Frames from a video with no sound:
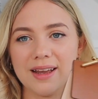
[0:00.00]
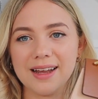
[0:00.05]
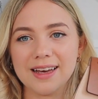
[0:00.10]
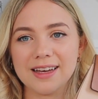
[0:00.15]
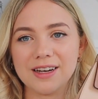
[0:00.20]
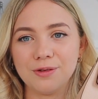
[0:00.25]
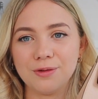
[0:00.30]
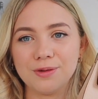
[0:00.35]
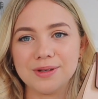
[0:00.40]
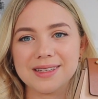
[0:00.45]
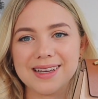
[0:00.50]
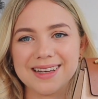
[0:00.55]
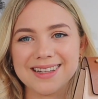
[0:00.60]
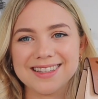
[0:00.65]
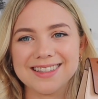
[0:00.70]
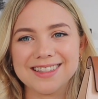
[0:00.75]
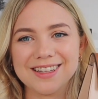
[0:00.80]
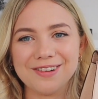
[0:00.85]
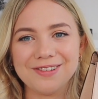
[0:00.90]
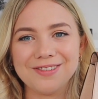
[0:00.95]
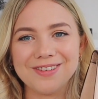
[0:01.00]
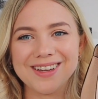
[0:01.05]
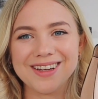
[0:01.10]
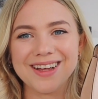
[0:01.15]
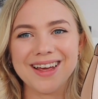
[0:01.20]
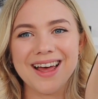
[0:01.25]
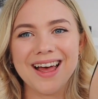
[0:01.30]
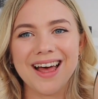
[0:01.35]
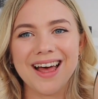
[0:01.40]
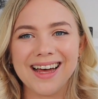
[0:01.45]
Like, it always gets stuffed
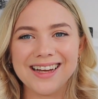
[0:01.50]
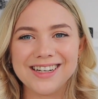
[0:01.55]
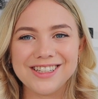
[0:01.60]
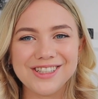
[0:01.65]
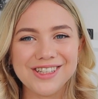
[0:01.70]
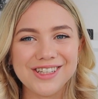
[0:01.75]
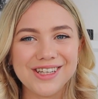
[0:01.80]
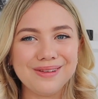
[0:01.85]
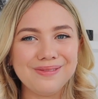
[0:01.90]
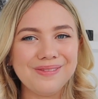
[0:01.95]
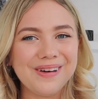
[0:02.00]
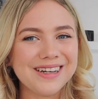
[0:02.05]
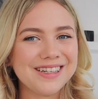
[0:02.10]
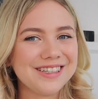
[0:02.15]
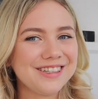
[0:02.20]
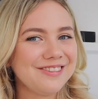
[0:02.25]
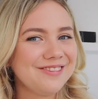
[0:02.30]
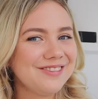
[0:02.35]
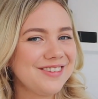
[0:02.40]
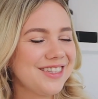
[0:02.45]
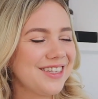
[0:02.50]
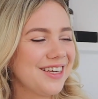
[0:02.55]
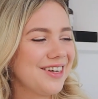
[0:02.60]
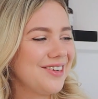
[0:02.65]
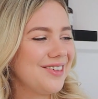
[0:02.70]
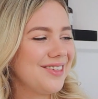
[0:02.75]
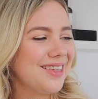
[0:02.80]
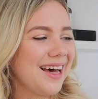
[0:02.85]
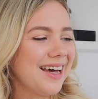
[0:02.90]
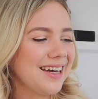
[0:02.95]
to the bottom,
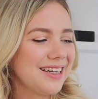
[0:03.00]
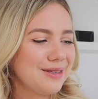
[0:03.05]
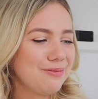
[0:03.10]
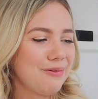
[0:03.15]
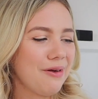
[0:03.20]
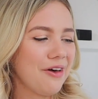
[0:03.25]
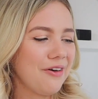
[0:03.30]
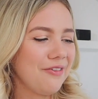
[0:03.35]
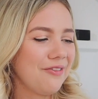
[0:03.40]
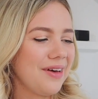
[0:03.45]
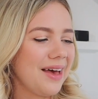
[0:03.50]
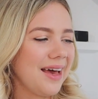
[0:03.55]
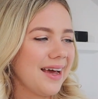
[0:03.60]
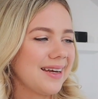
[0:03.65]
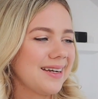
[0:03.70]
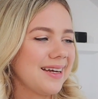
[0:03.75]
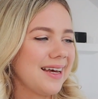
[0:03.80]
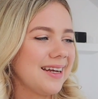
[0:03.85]
so that is perfect.